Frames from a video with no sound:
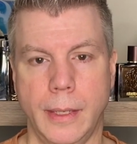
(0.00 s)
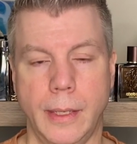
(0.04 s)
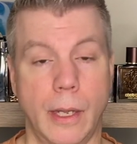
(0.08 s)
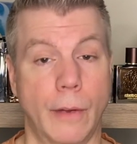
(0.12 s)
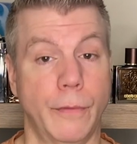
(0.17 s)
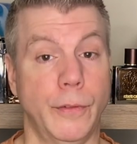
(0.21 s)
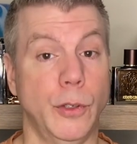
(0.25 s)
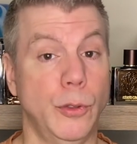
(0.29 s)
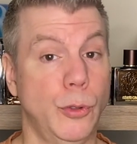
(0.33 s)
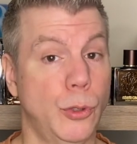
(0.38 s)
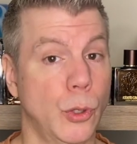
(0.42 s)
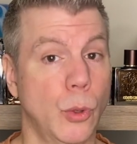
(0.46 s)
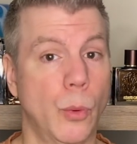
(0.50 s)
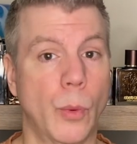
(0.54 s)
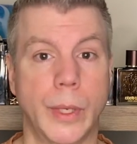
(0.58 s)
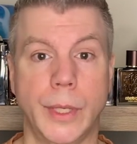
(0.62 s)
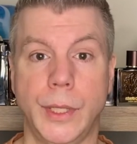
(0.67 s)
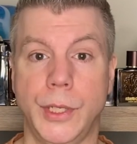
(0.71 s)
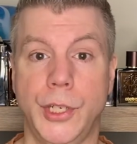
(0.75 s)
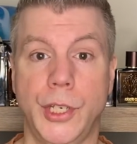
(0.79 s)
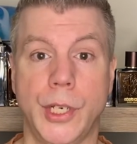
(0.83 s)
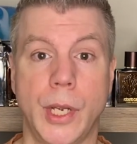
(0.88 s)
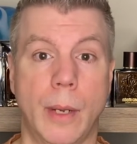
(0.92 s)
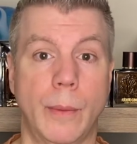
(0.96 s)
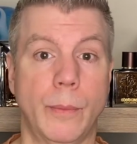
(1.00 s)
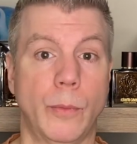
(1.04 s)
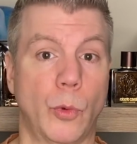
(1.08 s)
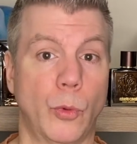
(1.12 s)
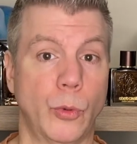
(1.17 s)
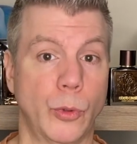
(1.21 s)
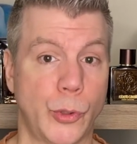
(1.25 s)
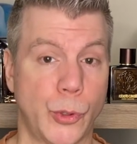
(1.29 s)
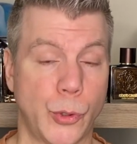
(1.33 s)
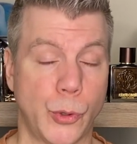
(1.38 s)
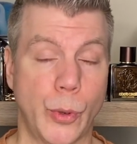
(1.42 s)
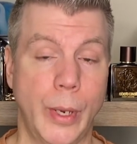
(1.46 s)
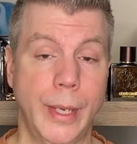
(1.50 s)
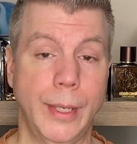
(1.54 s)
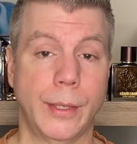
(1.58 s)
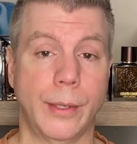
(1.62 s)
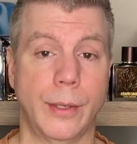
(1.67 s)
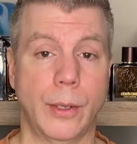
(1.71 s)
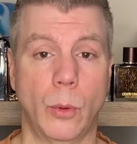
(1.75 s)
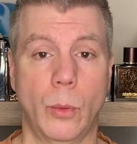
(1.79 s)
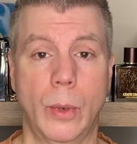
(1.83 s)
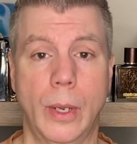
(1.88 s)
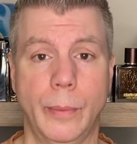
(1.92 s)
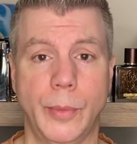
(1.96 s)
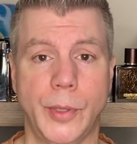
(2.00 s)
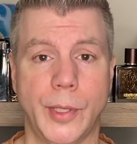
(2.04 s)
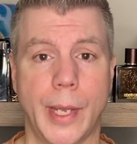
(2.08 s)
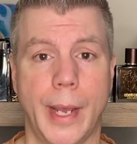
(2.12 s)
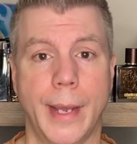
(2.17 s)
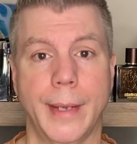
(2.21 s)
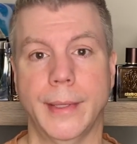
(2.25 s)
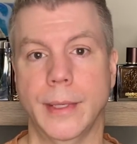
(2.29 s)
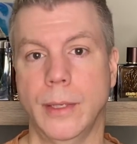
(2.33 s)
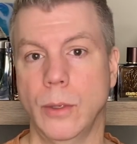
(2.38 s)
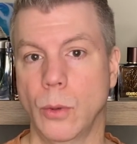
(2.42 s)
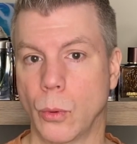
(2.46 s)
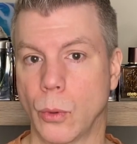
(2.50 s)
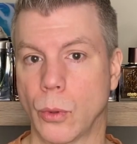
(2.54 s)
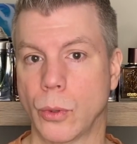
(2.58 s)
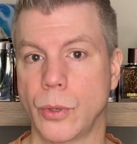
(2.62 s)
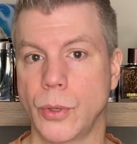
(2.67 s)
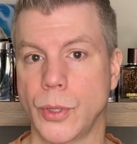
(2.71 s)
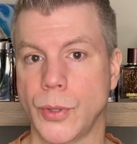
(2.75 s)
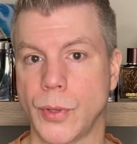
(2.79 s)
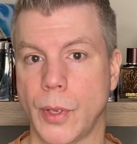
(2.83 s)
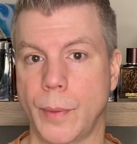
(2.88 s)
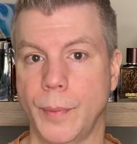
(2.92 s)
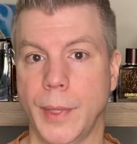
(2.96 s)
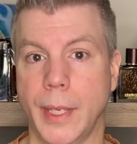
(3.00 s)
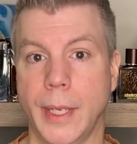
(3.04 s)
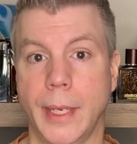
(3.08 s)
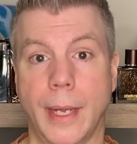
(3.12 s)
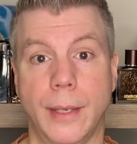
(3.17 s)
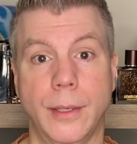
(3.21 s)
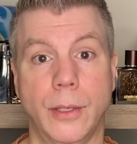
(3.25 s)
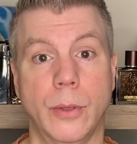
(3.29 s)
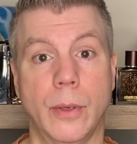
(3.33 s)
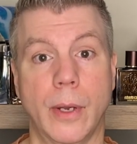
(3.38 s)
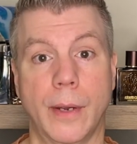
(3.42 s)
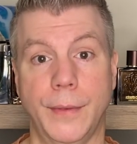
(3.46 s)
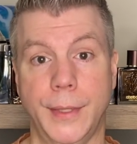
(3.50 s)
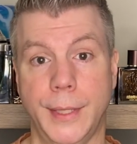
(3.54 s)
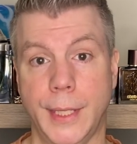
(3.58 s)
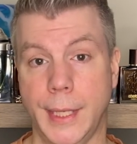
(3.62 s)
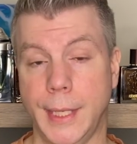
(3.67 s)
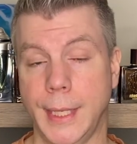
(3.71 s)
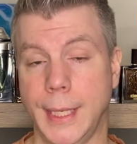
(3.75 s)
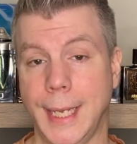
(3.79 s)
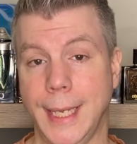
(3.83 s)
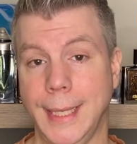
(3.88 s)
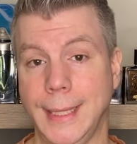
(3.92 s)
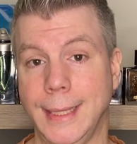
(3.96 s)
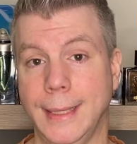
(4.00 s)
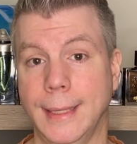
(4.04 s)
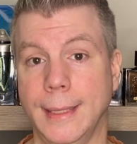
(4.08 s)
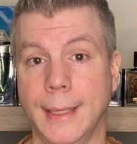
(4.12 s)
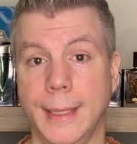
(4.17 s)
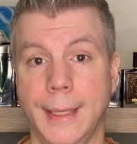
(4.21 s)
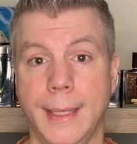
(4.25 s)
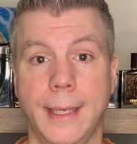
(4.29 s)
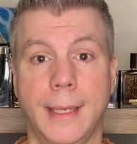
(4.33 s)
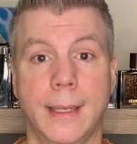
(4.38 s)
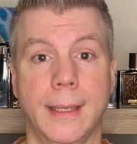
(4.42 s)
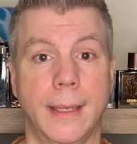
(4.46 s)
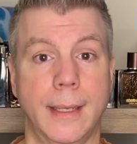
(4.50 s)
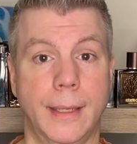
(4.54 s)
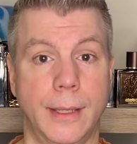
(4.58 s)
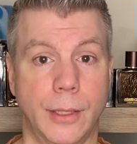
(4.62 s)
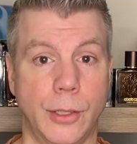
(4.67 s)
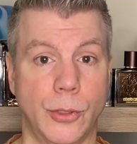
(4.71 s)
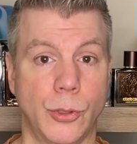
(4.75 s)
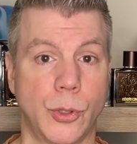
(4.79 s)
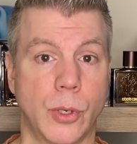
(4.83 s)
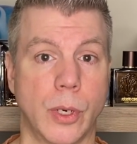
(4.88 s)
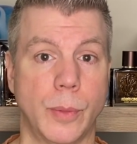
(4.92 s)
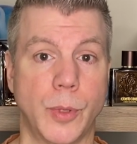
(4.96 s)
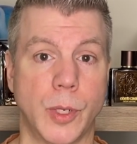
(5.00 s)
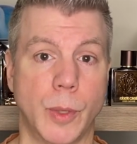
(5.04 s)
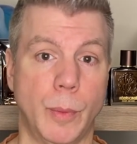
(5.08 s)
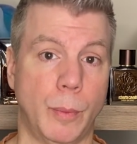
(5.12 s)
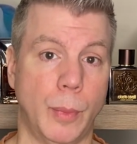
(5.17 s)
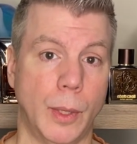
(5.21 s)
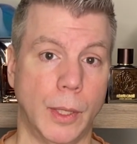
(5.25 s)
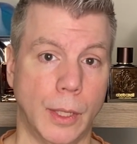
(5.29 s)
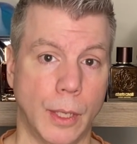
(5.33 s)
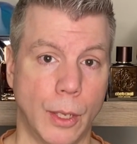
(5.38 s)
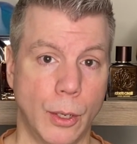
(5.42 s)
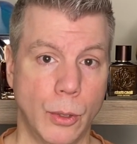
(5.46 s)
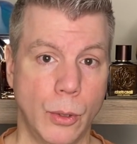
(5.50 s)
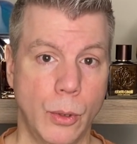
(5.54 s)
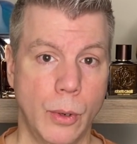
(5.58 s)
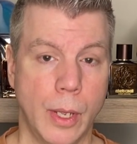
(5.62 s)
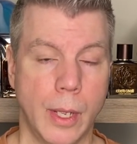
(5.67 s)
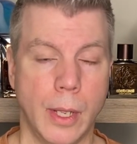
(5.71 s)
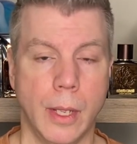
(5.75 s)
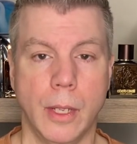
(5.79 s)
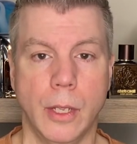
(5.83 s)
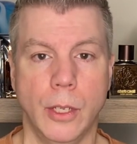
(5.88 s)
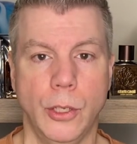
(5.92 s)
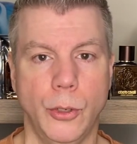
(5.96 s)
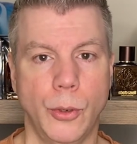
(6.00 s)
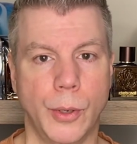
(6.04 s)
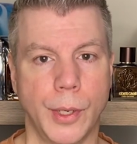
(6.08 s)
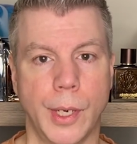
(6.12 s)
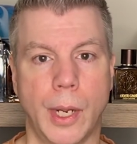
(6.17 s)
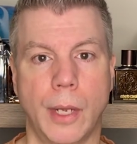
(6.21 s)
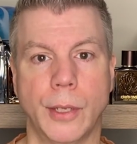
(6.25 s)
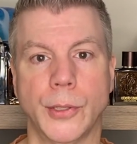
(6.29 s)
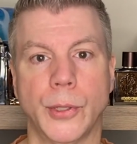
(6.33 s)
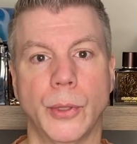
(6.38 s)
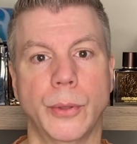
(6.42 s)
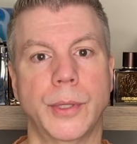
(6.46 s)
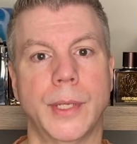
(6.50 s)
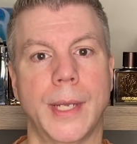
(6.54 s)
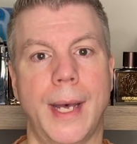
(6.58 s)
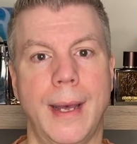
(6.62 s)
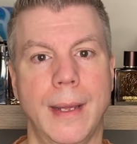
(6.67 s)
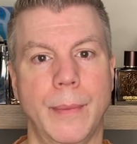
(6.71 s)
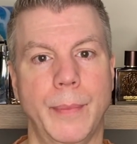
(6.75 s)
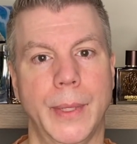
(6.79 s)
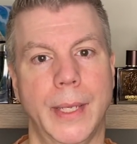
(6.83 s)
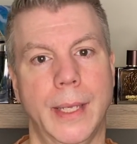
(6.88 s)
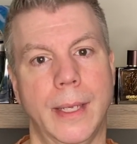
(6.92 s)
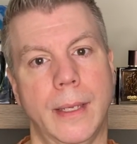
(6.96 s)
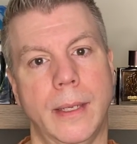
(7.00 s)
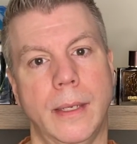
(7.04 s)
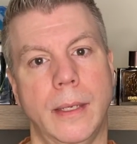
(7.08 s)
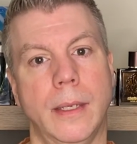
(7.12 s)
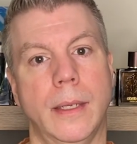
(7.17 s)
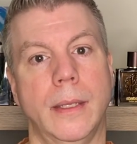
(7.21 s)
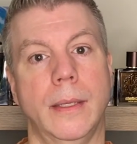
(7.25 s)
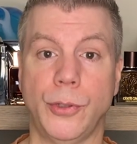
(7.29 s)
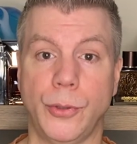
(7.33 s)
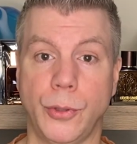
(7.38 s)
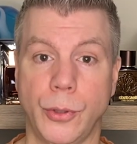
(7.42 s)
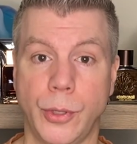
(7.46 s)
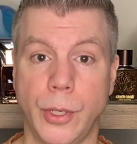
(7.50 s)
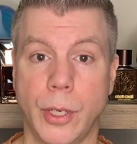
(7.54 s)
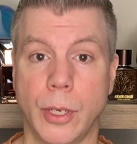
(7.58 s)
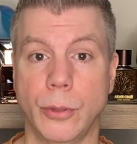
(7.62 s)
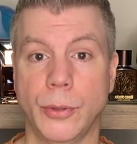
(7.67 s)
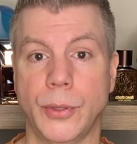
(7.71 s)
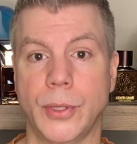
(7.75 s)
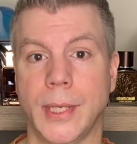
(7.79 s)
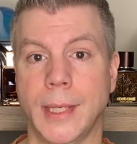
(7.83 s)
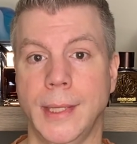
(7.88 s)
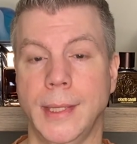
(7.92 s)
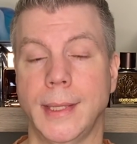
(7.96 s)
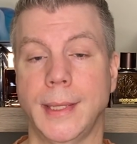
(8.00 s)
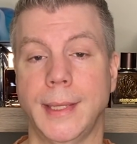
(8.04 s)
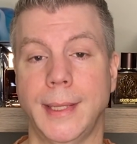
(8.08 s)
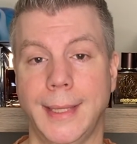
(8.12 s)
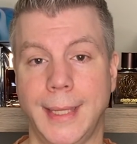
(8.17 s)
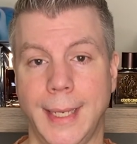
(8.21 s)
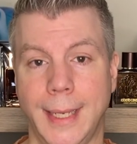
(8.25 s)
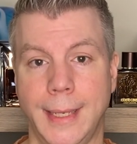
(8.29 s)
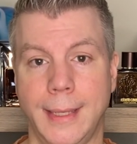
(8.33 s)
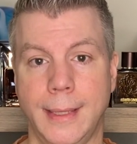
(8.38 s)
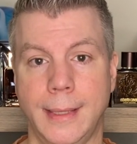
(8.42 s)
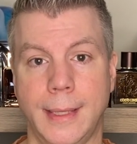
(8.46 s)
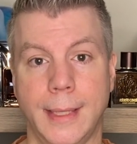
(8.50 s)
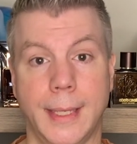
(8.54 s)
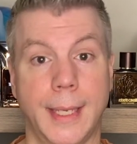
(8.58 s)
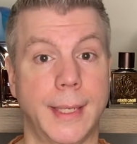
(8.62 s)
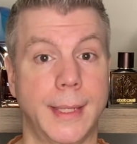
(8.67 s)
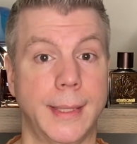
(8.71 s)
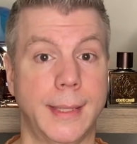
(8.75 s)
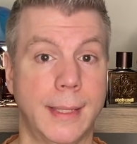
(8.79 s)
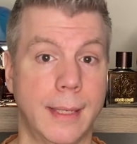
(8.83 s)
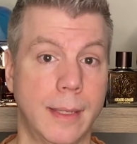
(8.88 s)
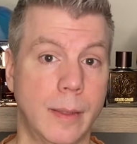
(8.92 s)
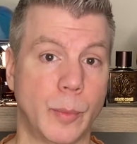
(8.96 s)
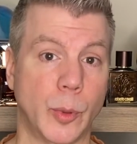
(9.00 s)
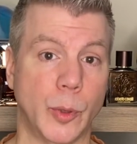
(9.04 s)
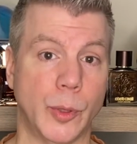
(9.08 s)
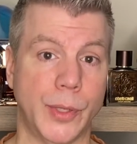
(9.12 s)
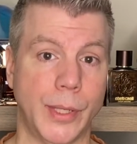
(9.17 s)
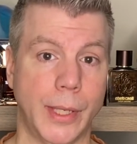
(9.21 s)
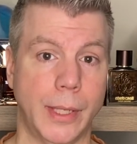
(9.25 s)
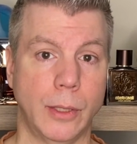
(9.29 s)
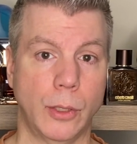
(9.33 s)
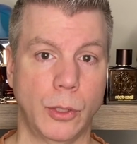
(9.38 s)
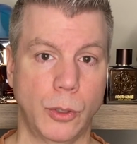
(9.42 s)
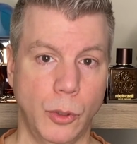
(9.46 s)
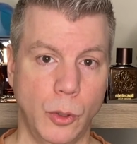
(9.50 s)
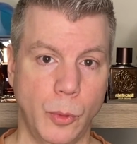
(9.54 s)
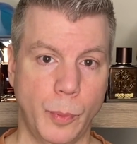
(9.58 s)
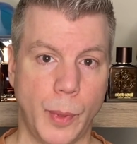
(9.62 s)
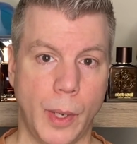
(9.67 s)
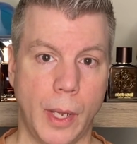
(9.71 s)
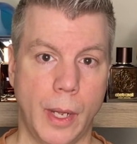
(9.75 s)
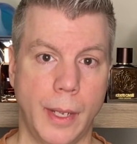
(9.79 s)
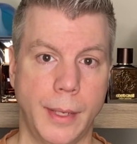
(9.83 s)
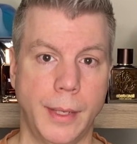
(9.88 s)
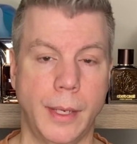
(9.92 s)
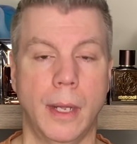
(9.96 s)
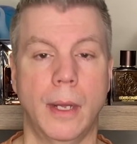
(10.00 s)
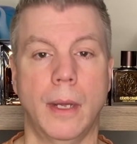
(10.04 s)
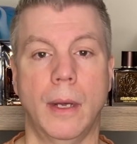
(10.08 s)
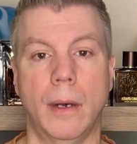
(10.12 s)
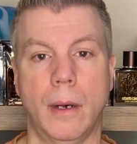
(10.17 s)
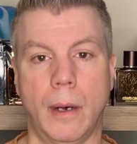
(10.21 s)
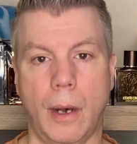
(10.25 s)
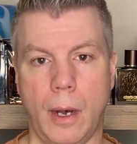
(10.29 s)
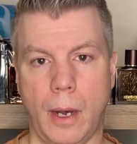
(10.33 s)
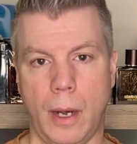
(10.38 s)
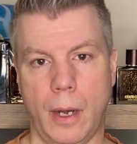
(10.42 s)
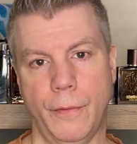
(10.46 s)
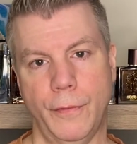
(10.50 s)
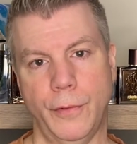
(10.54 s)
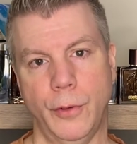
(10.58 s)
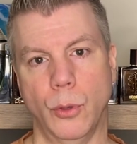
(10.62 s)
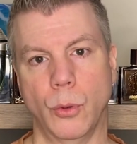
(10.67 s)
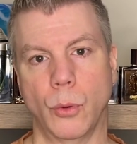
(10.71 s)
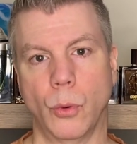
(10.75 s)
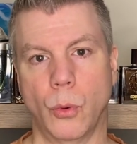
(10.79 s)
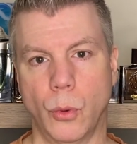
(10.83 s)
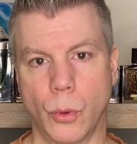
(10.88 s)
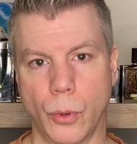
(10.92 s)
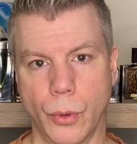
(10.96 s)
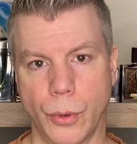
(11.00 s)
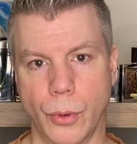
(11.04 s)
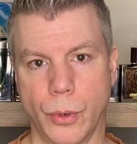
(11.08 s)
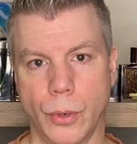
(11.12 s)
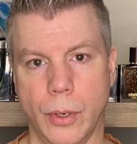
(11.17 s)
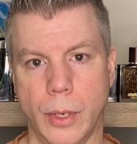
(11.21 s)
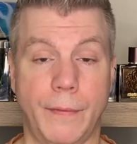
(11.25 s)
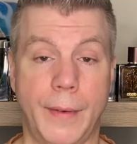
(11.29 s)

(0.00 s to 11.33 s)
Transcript: Now, if you do want to jump straight to their website and order something, I do have a dedicated link in the description below. You can also type in Studio Scents 10 to get a 10% coupon off your order.